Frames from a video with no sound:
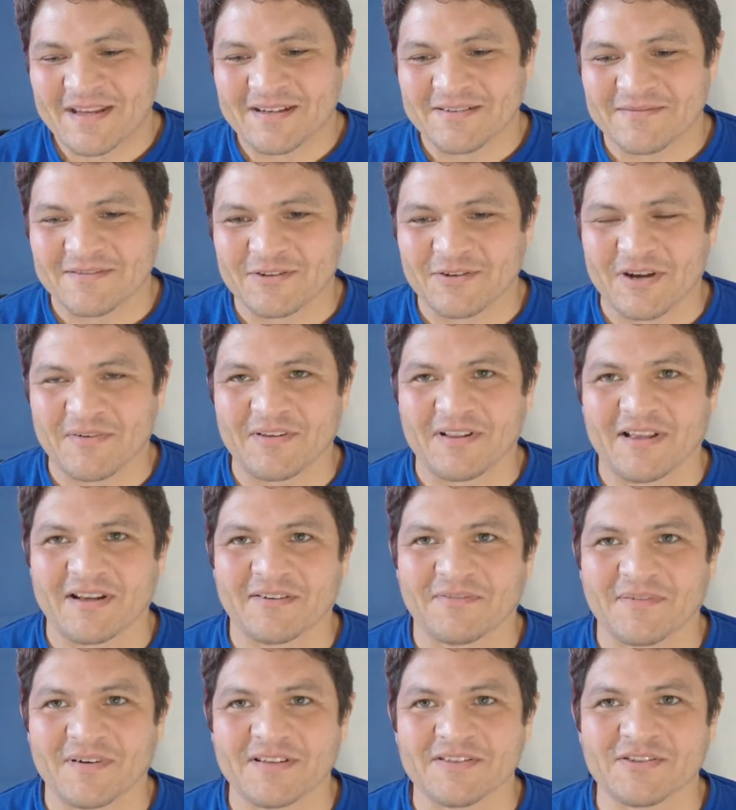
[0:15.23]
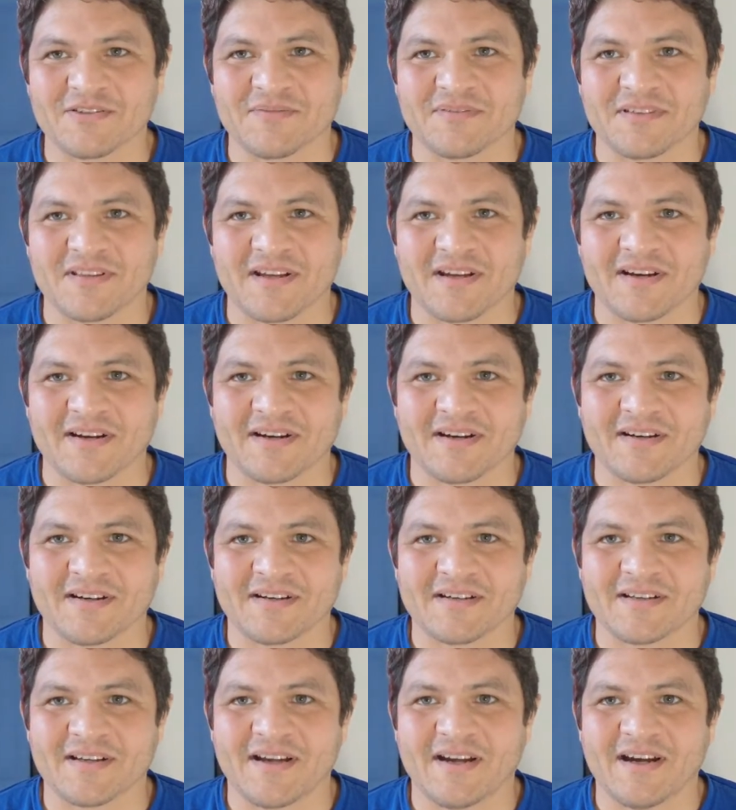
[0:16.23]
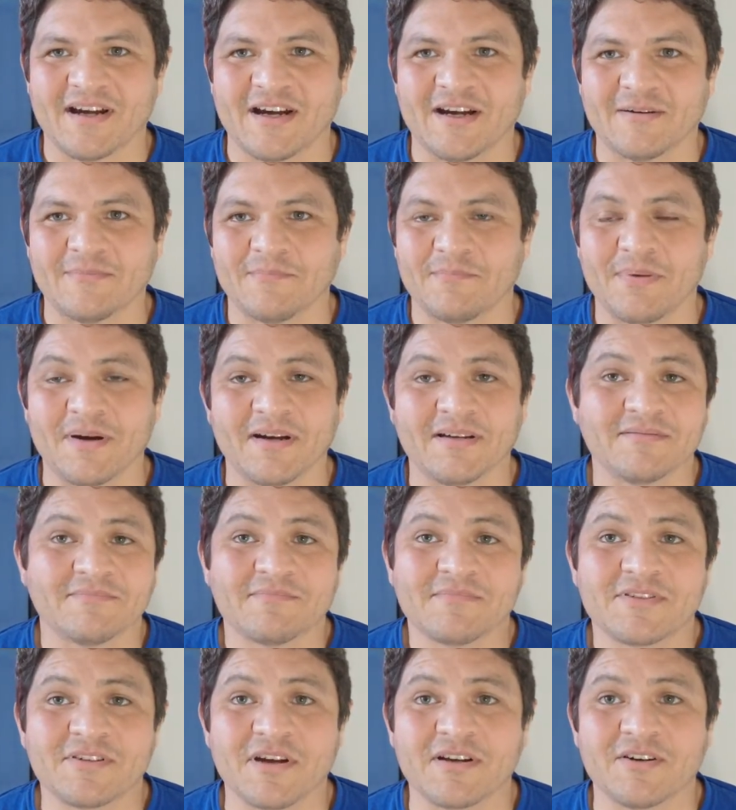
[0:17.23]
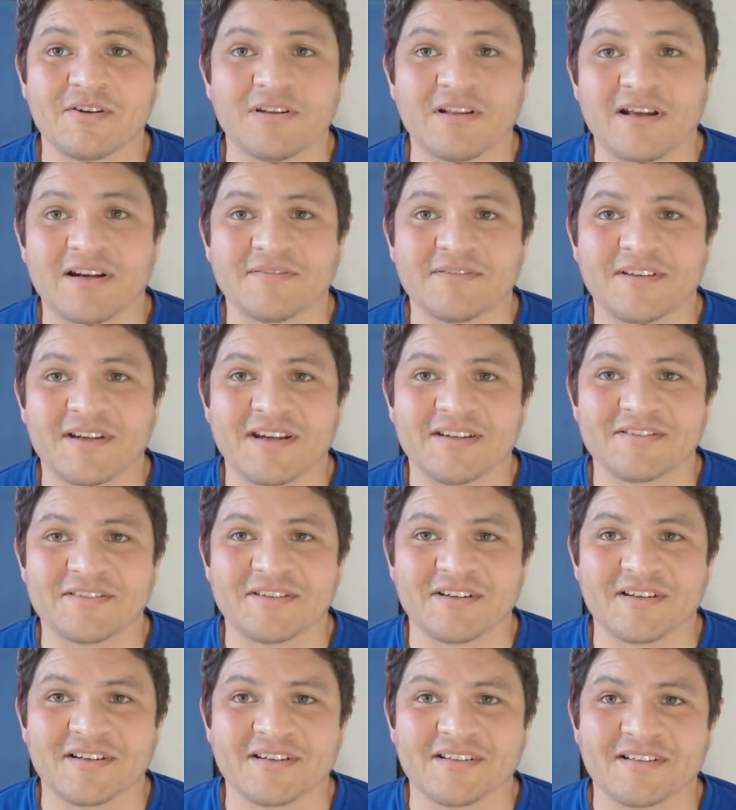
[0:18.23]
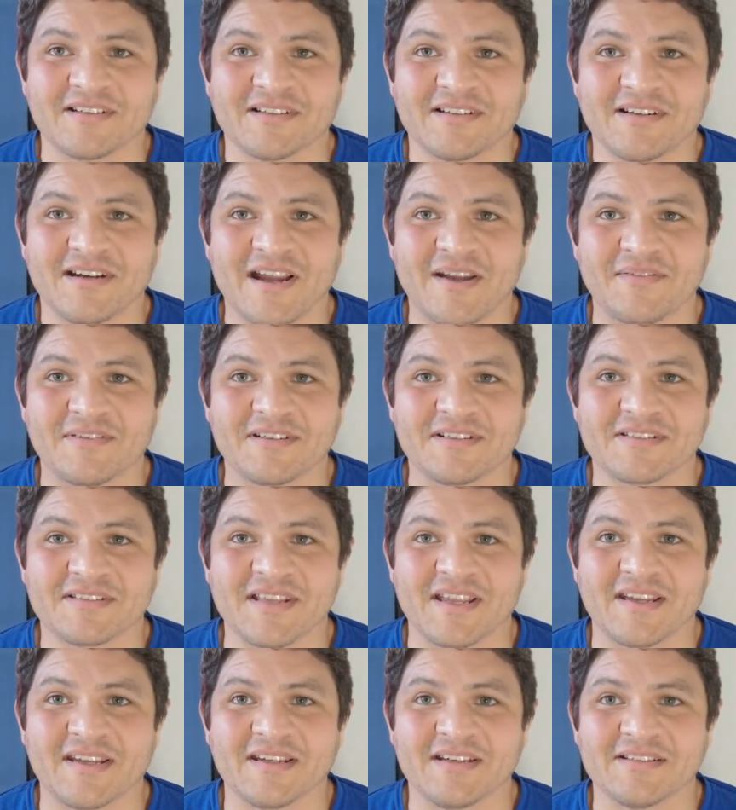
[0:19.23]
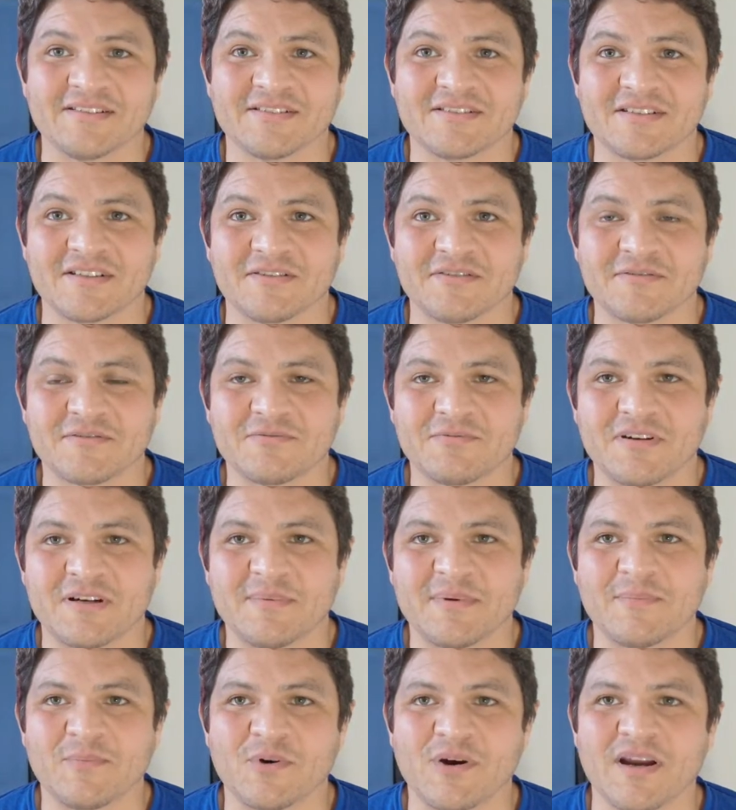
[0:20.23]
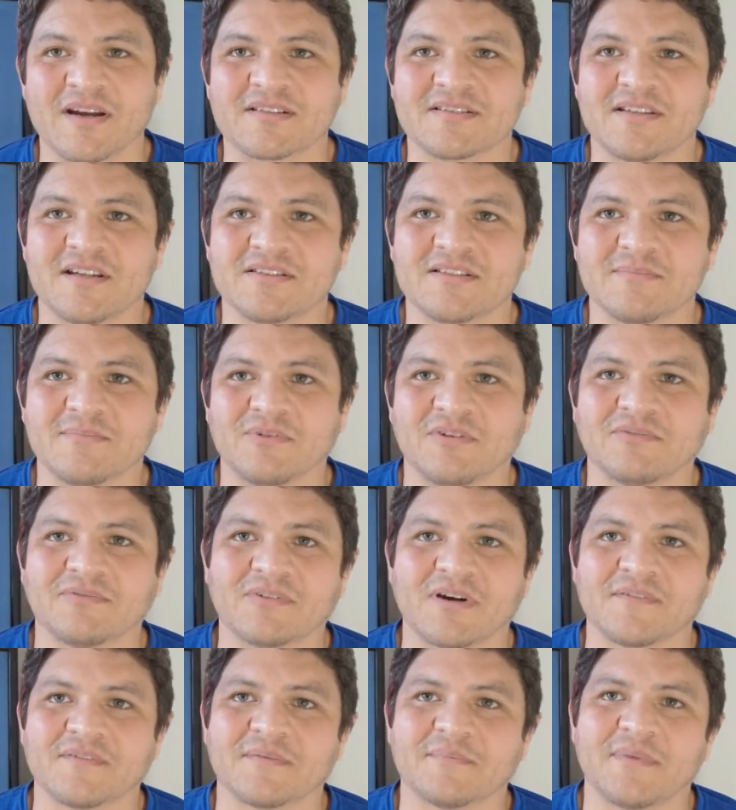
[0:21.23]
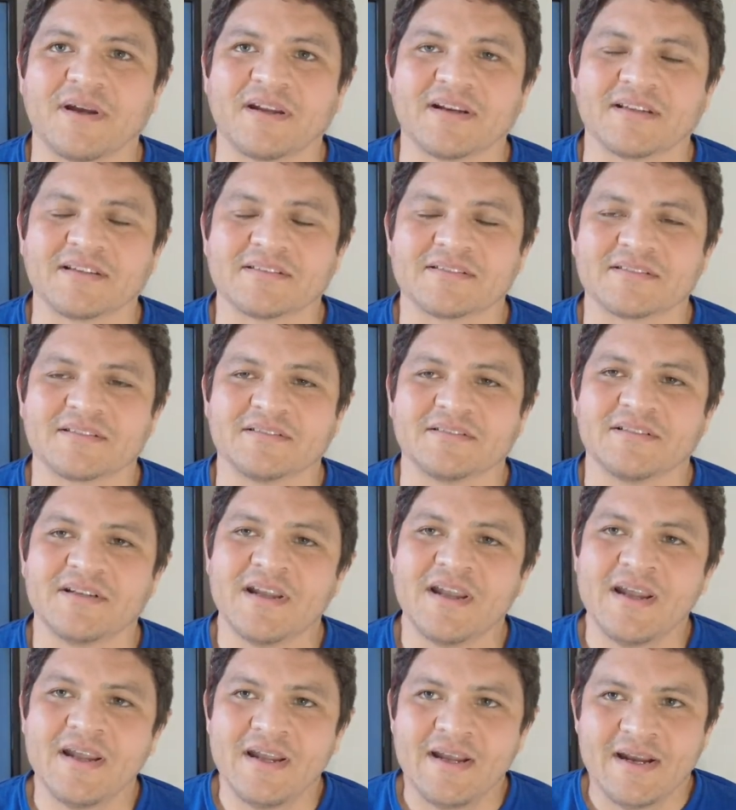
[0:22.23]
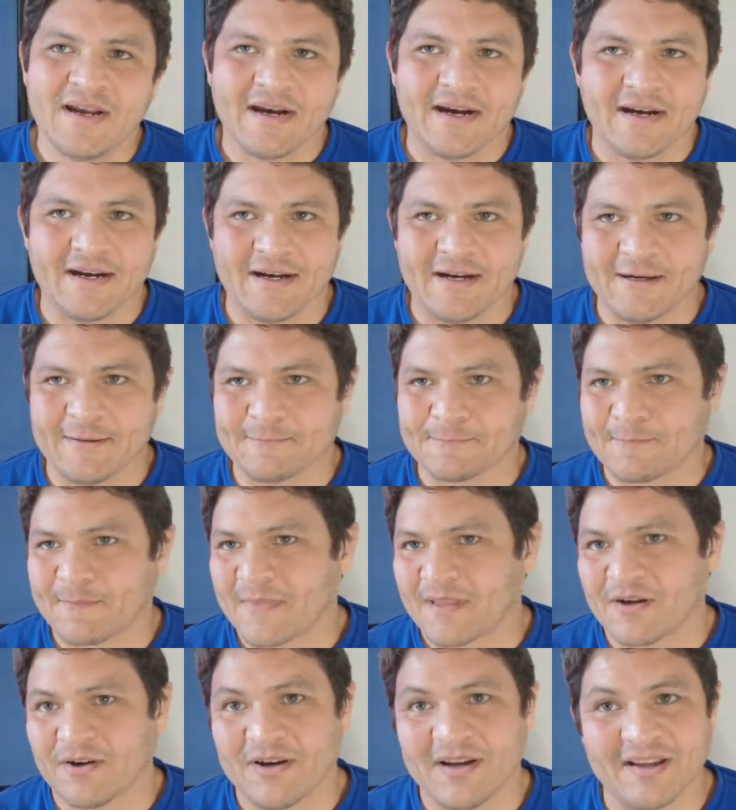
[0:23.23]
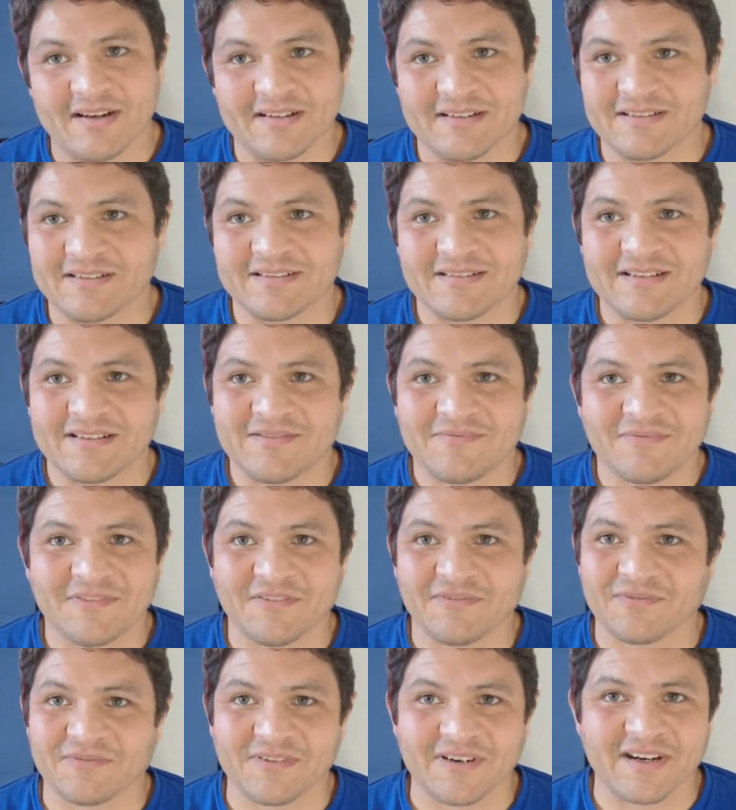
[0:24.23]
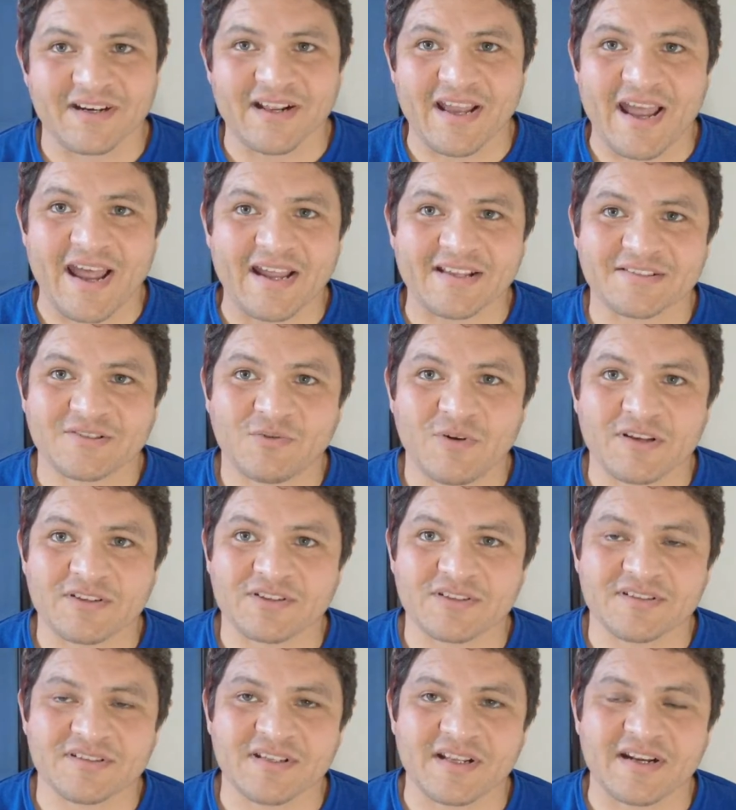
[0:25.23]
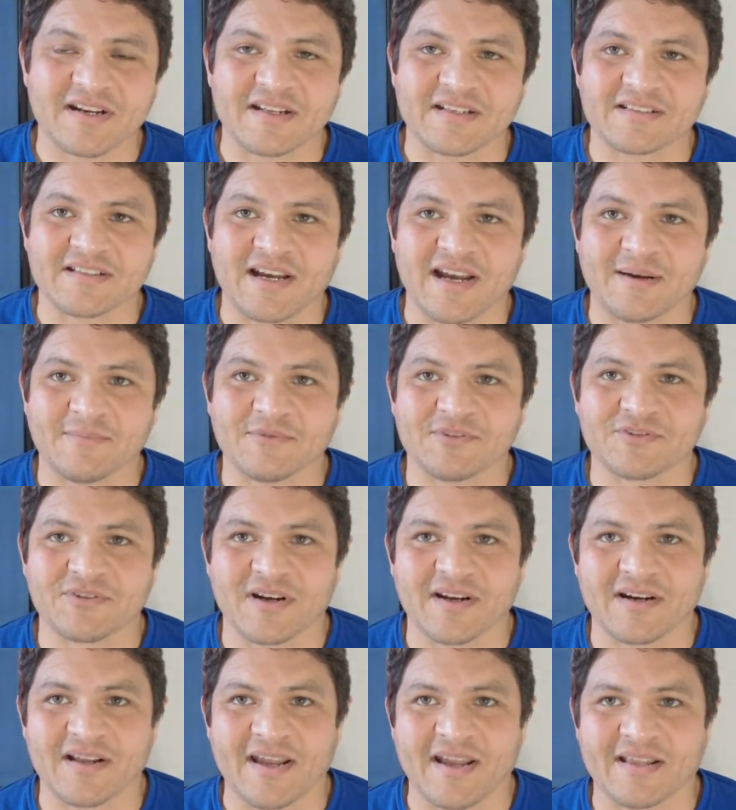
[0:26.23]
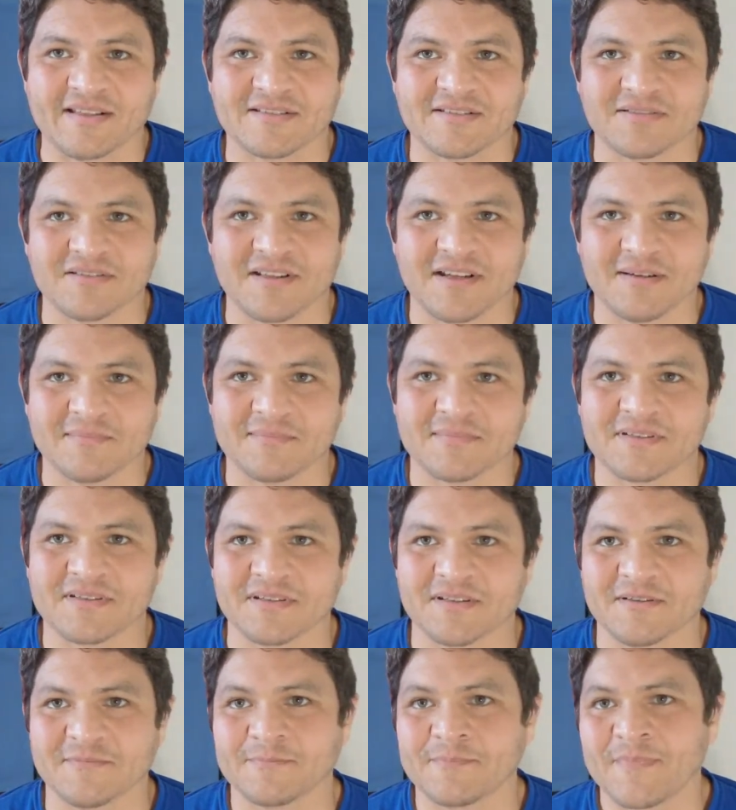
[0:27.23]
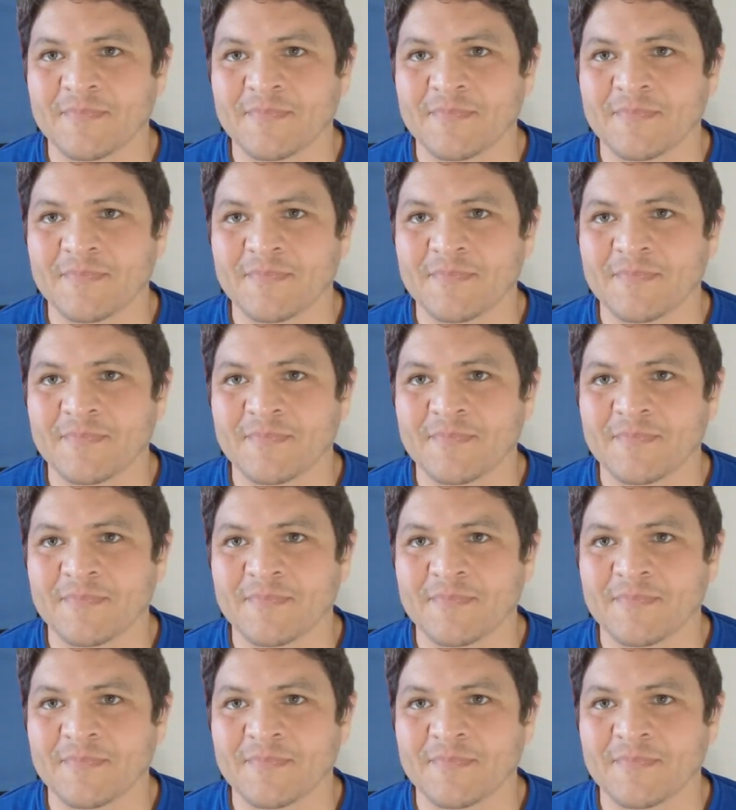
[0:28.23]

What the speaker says: we know we have a lot of friends over there, but so I know a lot of you guys are having to stay in. So just want to be more accessible for everybody. So go ahead and feel free to ask questions at any time. We'll try to answer them. So,